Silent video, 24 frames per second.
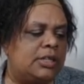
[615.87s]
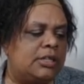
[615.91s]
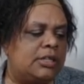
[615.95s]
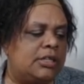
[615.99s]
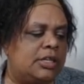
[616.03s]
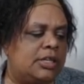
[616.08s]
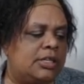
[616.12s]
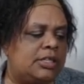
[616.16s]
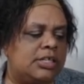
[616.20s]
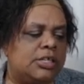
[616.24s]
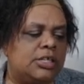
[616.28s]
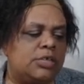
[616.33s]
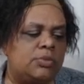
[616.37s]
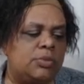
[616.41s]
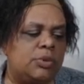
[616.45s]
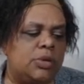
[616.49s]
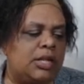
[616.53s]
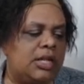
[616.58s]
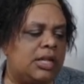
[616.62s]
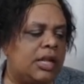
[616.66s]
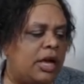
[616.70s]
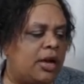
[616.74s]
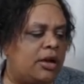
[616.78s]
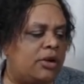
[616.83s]
This is
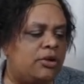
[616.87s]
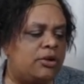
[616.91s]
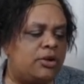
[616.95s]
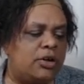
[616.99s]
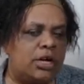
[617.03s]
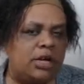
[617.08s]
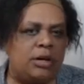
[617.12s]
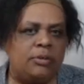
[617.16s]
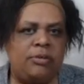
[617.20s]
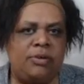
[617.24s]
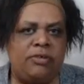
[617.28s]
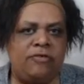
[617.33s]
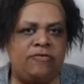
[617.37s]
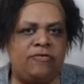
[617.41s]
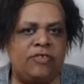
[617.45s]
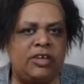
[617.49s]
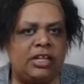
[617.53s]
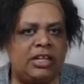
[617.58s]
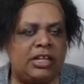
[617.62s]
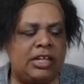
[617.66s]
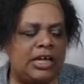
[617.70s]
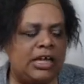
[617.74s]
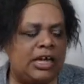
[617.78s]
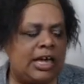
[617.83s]
really how you're going to be
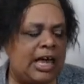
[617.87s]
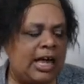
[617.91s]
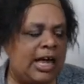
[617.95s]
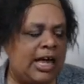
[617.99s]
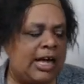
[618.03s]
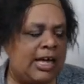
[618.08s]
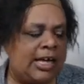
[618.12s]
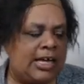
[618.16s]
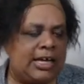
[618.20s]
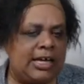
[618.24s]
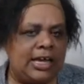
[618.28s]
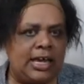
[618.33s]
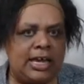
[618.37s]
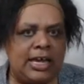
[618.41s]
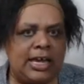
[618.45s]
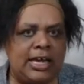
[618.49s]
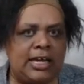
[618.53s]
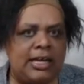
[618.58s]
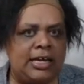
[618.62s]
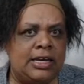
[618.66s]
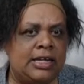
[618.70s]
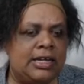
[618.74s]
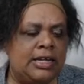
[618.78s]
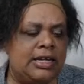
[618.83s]
feeling. I get
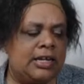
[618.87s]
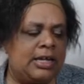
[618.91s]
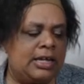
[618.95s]
it.